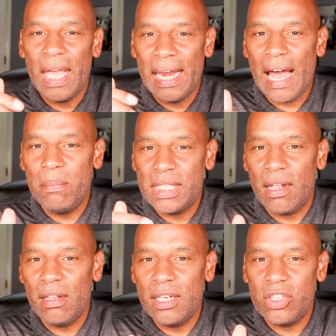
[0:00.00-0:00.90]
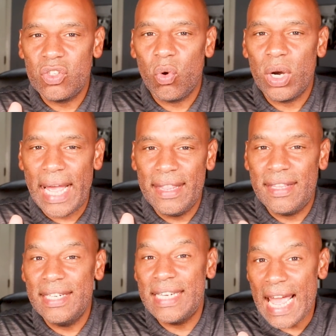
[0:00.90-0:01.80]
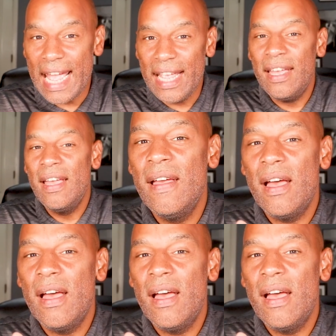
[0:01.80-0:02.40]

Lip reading: And I'm telling the story. And today,